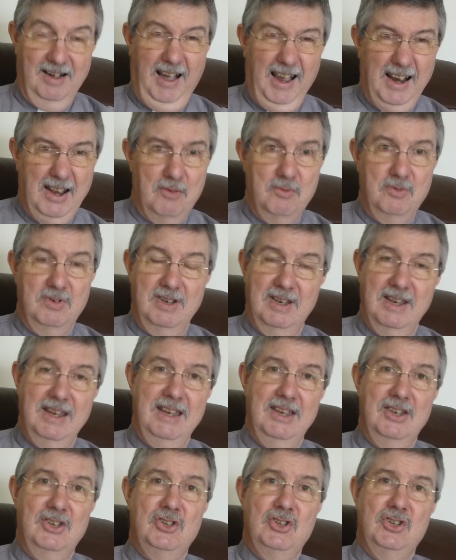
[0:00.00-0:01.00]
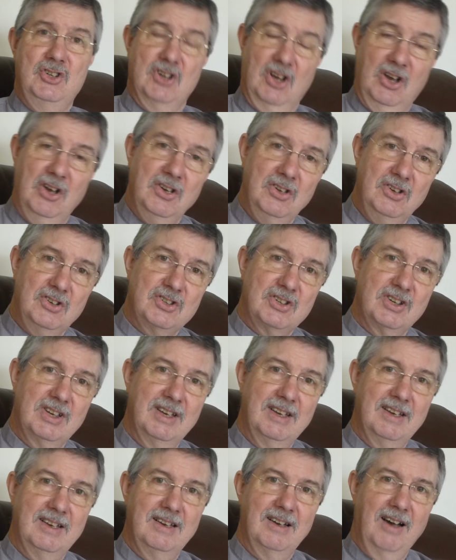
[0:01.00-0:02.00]
I don't need
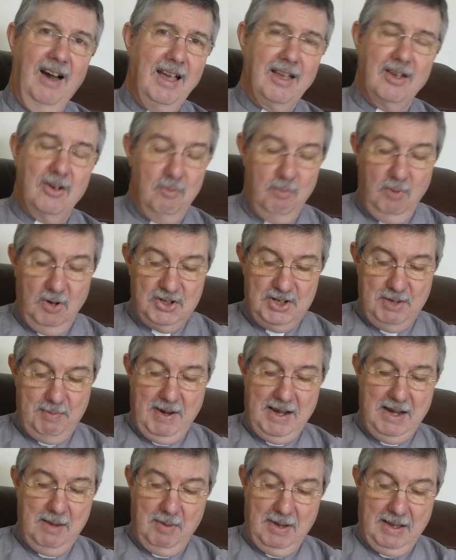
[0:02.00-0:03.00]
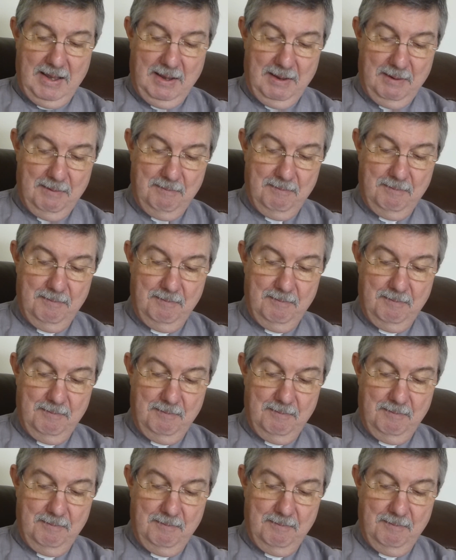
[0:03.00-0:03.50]
church. I can worship anywhere."